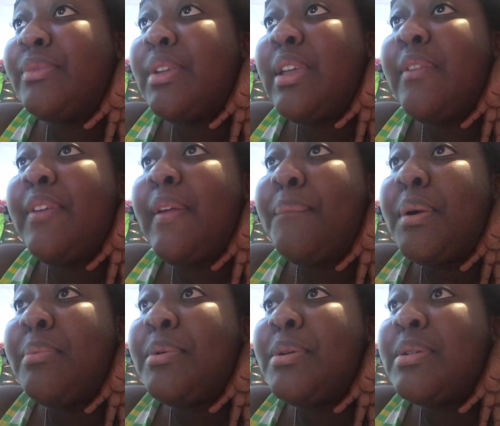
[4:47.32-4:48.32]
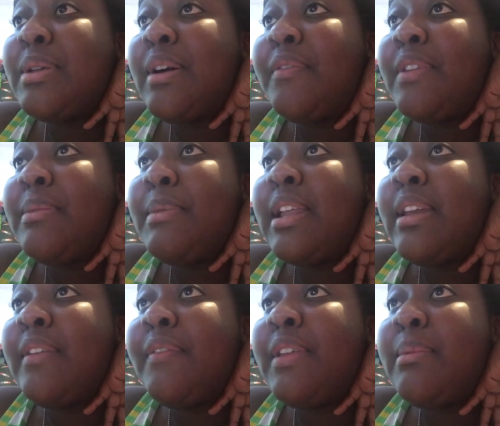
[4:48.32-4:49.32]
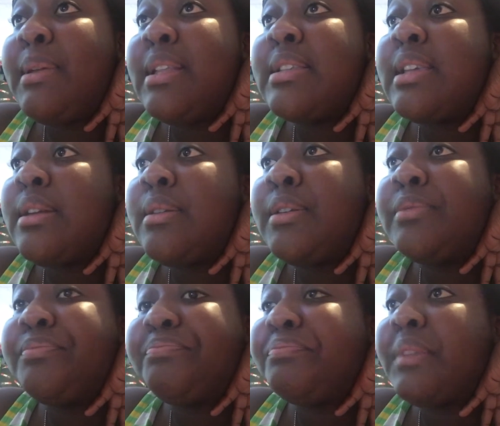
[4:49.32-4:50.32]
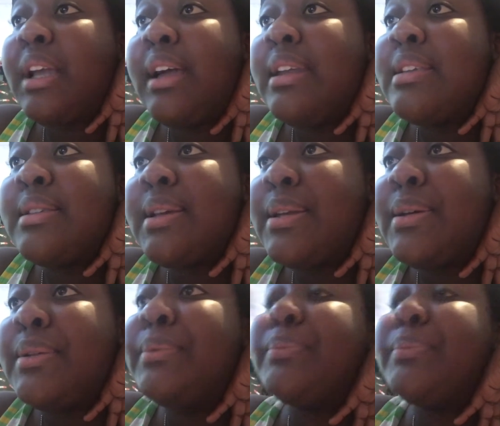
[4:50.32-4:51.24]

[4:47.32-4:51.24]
if him propose to a female and the female say no, they say done.